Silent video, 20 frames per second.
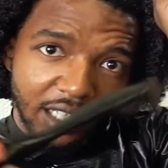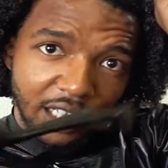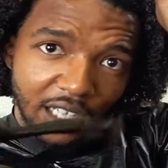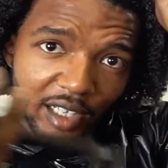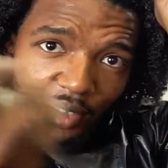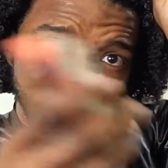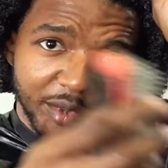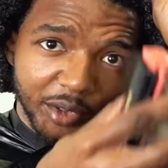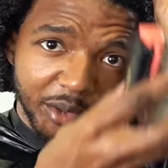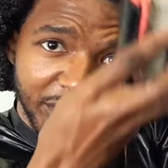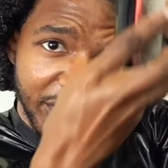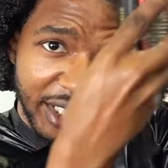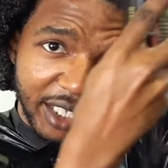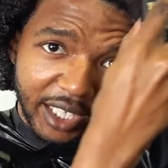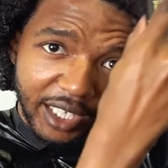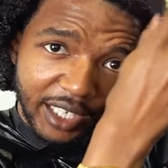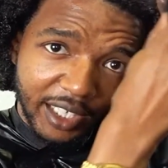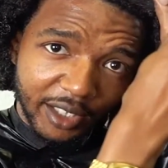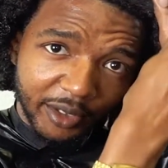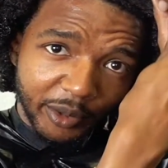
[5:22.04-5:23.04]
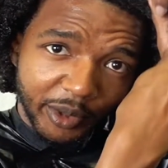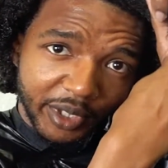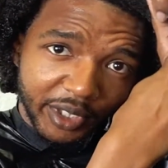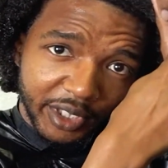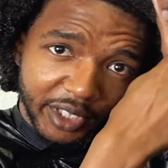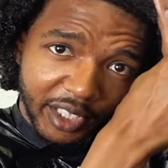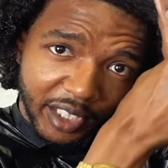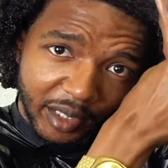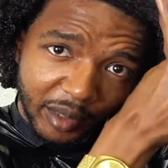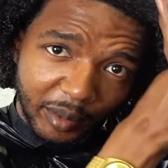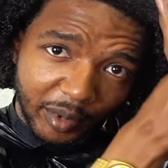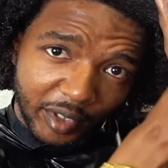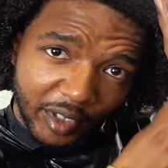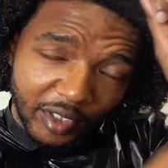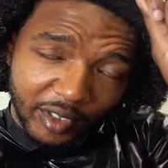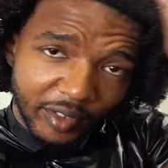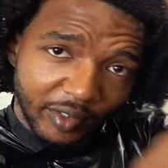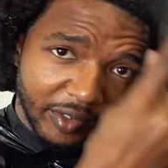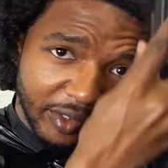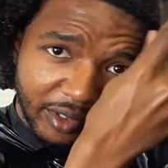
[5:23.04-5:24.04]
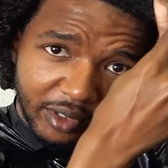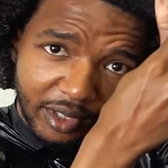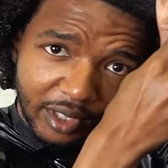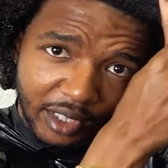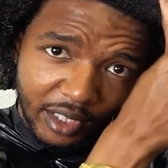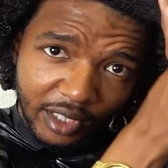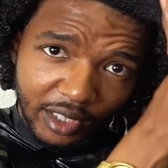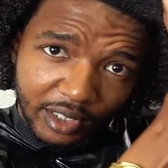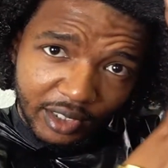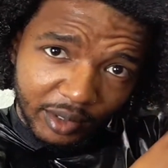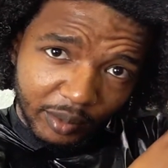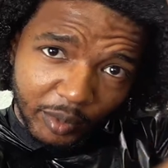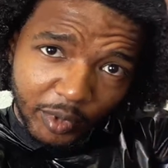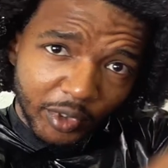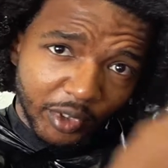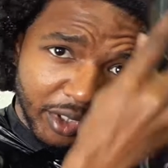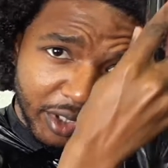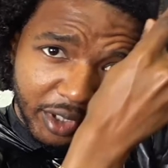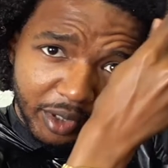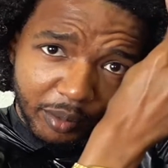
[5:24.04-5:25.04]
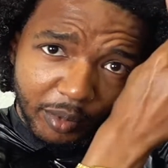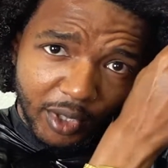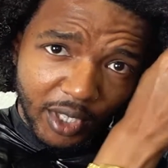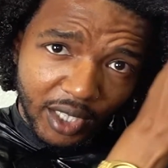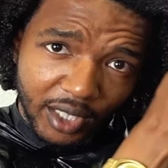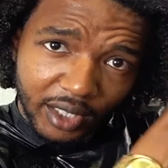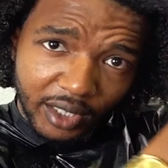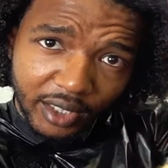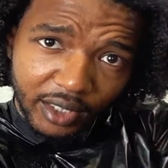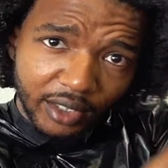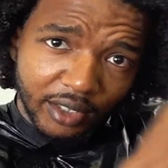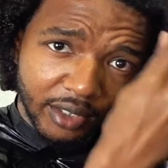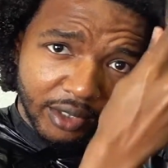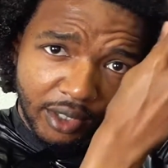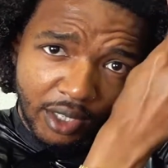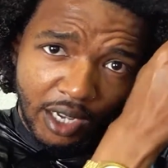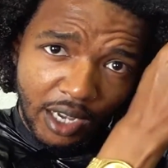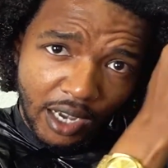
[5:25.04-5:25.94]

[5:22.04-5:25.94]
I'm doing an adequate job of smoothing the product on.